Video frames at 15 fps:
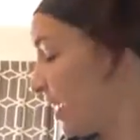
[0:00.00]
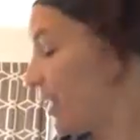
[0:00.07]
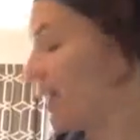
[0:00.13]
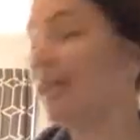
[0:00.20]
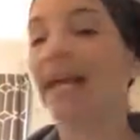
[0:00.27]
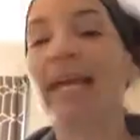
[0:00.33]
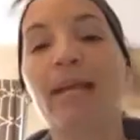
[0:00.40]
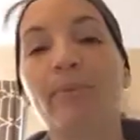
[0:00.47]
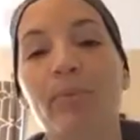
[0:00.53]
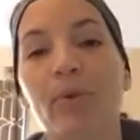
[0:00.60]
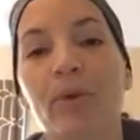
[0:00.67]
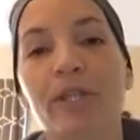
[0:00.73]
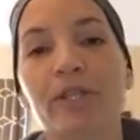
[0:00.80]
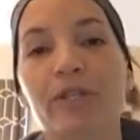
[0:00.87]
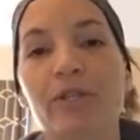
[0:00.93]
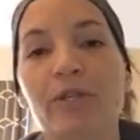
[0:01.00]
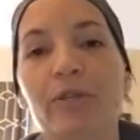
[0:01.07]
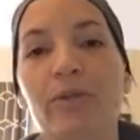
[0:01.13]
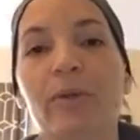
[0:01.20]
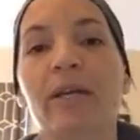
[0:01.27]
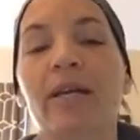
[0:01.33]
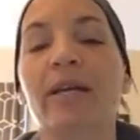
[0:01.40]
and an eight point
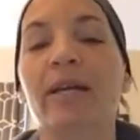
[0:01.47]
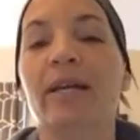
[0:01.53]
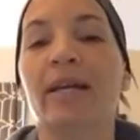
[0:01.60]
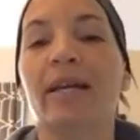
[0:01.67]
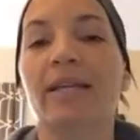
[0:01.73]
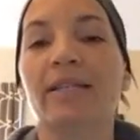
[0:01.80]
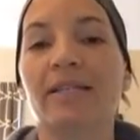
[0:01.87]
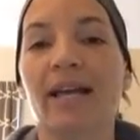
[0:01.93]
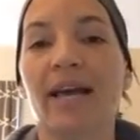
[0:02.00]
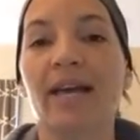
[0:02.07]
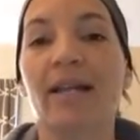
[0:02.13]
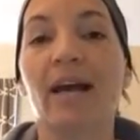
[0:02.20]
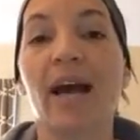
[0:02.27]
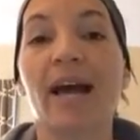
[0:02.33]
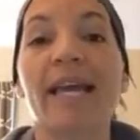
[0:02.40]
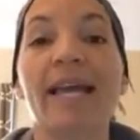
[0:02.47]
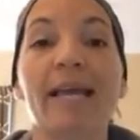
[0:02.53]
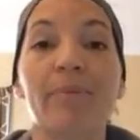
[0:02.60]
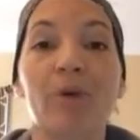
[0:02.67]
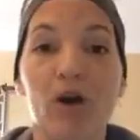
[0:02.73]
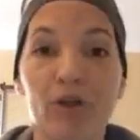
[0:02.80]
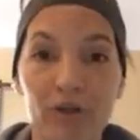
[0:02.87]
two, is that I
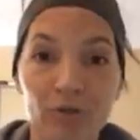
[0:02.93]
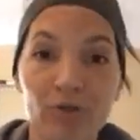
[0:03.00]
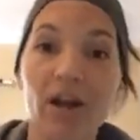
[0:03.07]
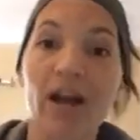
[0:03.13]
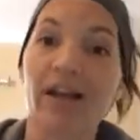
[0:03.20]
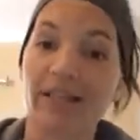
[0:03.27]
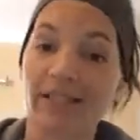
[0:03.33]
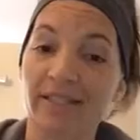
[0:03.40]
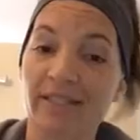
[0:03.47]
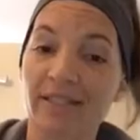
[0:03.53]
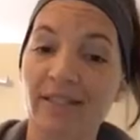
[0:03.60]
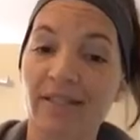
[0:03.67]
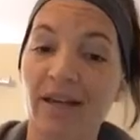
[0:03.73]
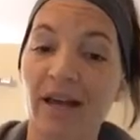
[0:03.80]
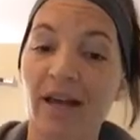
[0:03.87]
am on the rise.